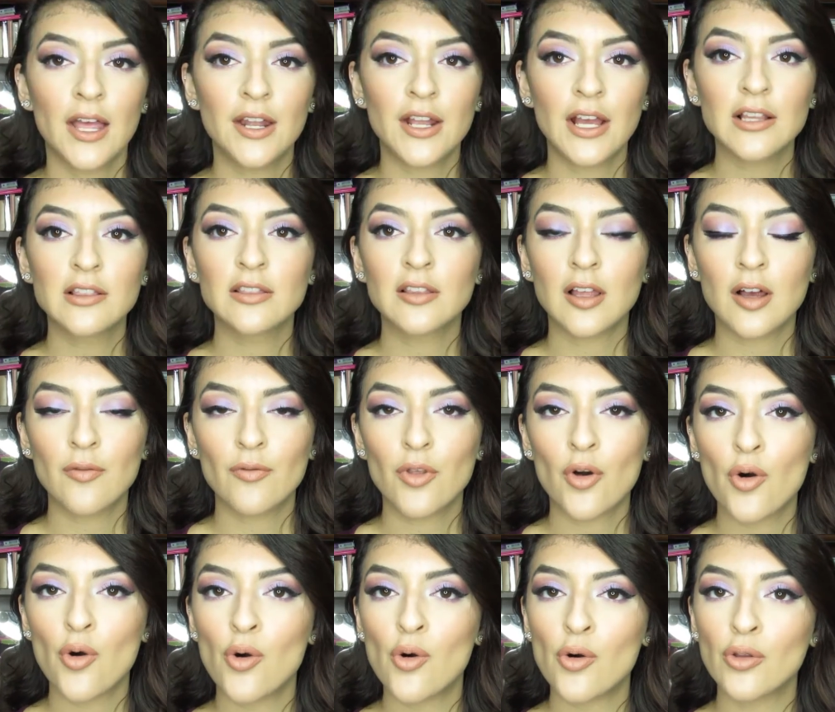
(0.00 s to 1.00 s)
and I love
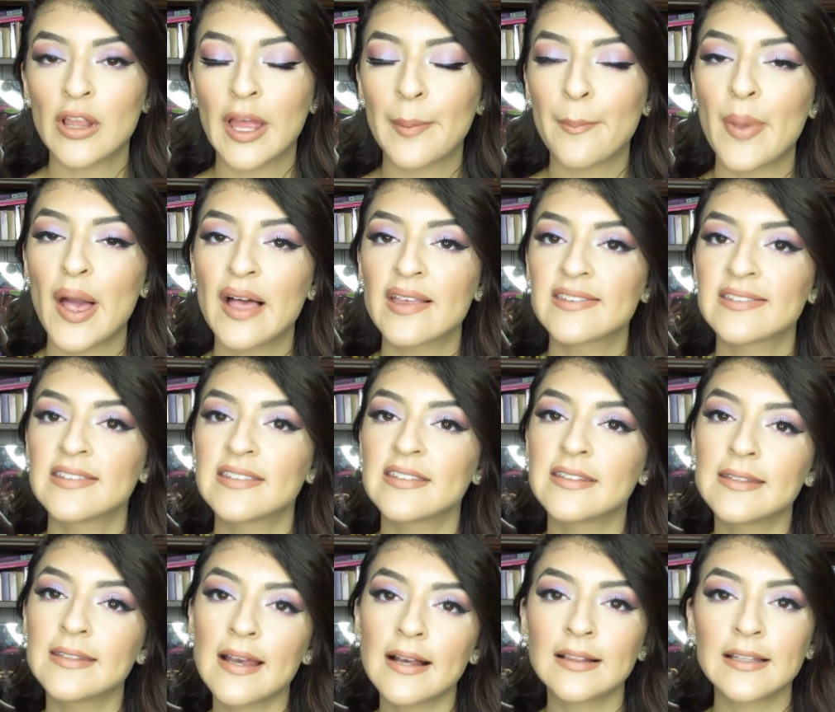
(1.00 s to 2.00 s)
the whole like
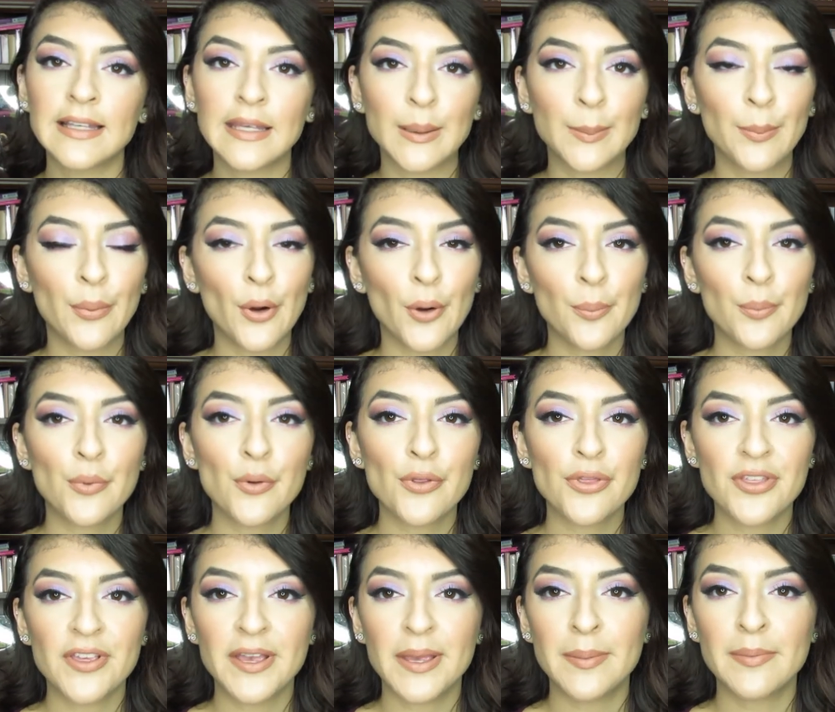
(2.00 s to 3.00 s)
pastel-y purple
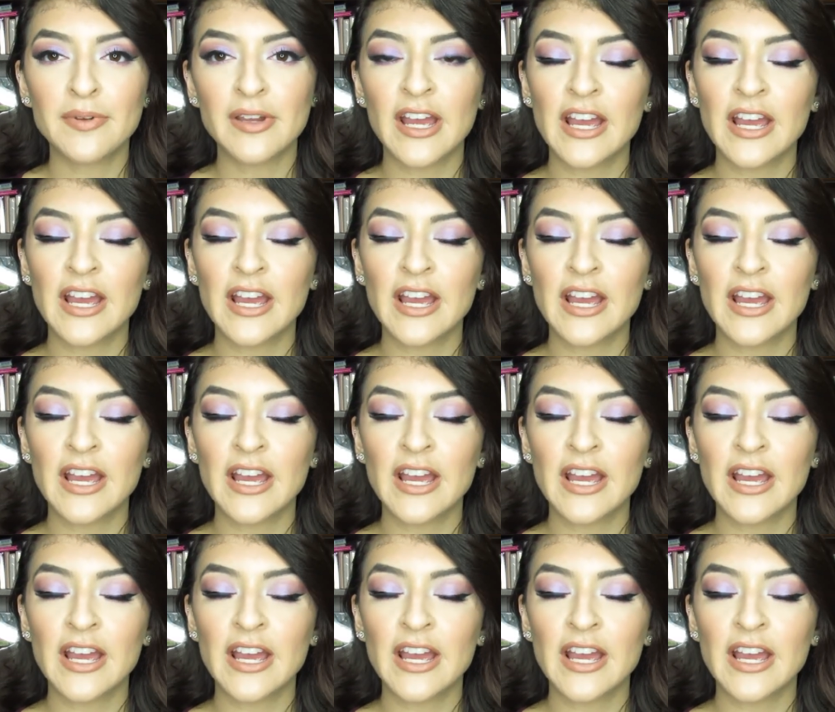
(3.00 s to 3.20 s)
theme.